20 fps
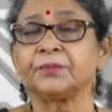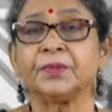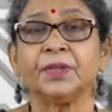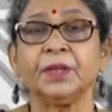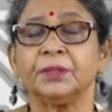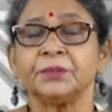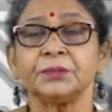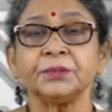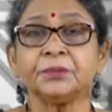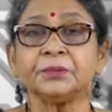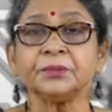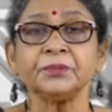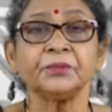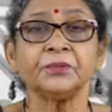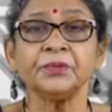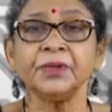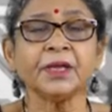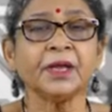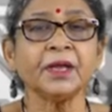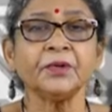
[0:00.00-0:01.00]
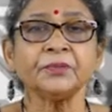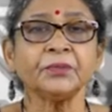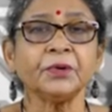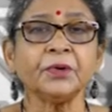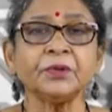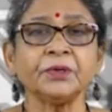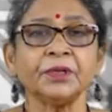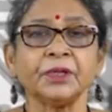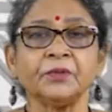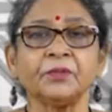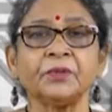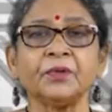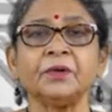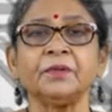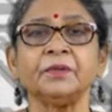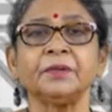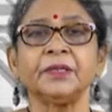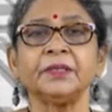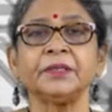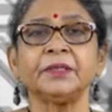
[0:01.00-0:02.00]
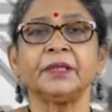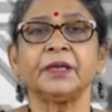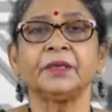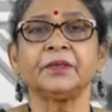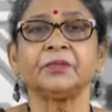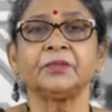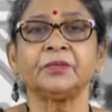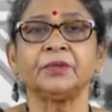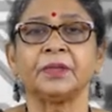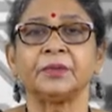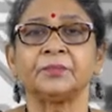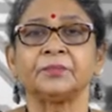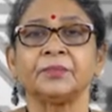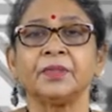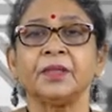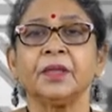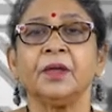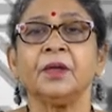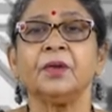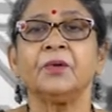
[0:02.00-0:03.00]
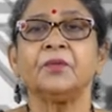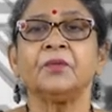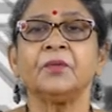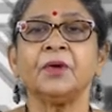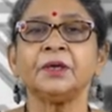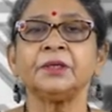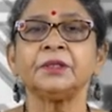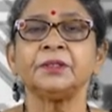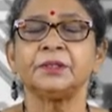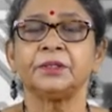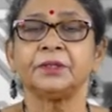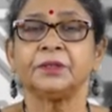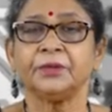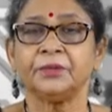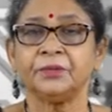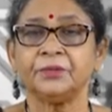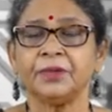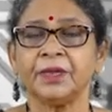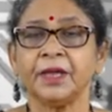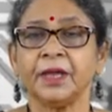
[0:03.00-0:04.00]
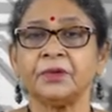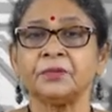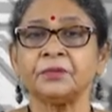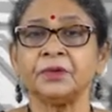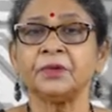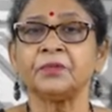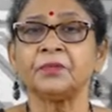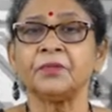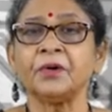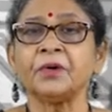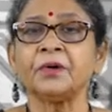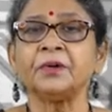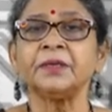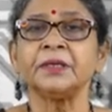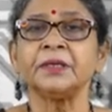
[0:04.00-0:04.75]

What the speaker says: So we have not evolved in that way. What we have evolved